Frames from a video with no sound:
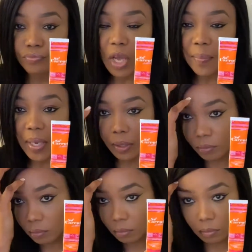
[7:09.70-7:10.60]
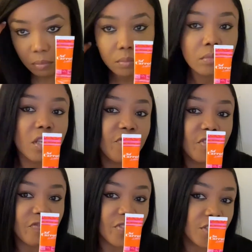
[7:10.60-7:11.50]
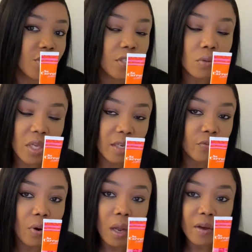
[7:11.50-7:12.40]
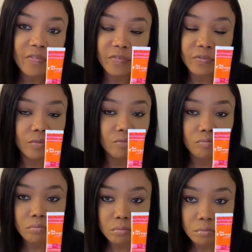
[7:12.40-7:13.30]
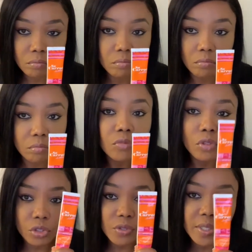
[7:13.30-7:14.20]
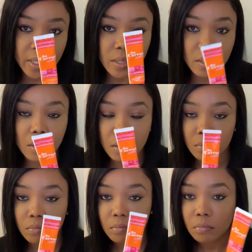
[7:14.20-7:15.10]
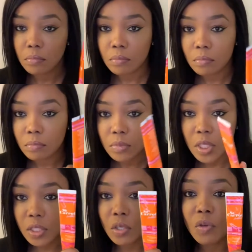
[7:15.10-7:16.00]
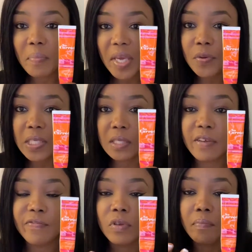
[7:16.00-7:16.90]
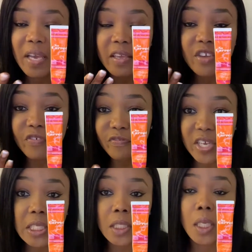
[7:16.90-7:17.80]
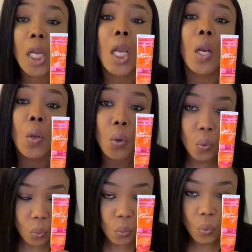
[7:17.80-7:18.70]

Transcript: I mean, if your face is looking rough, use this. It's gonna make yourself my your face glow